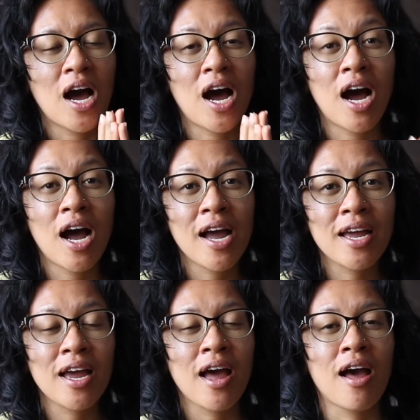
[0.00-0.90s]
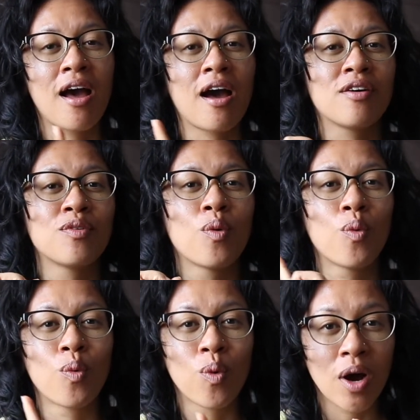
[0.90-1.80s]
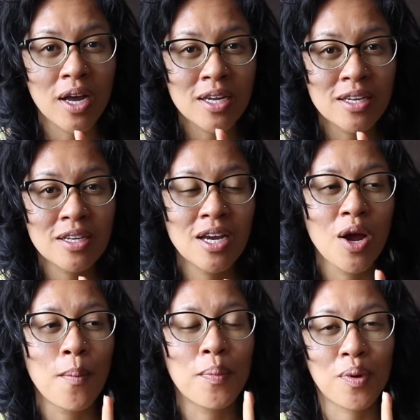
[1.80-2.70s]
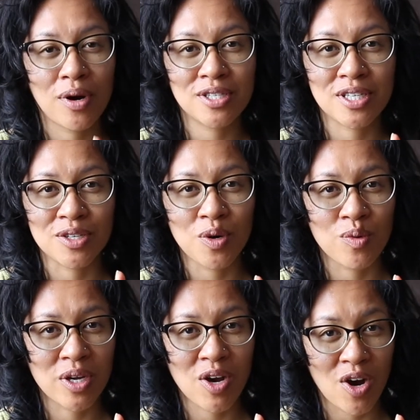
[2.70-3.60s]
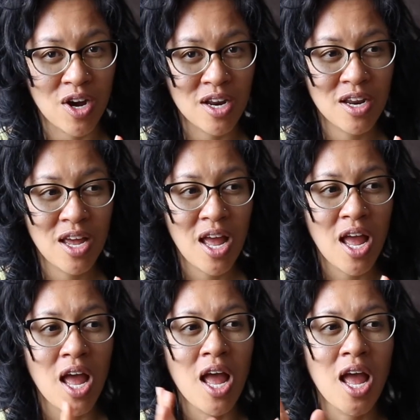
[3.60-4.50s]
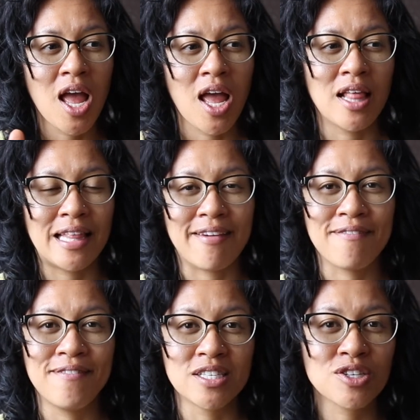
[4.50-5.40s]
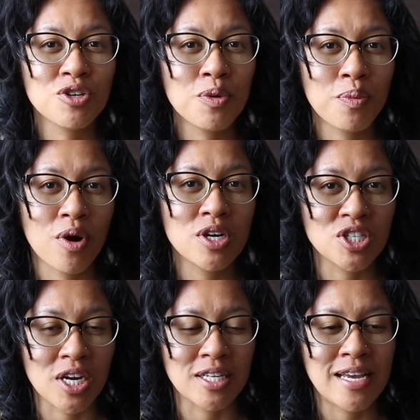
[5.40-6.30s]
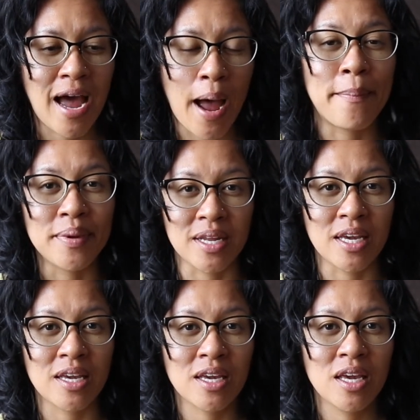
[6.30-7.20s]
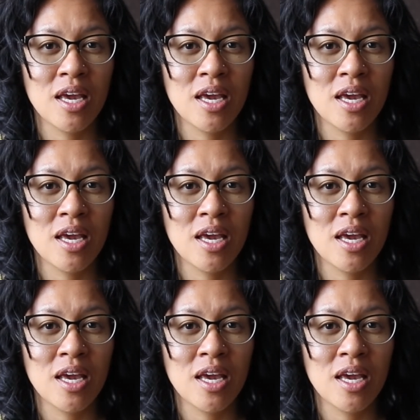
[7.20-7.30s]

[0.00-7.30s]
I have one project going on, like physical project happening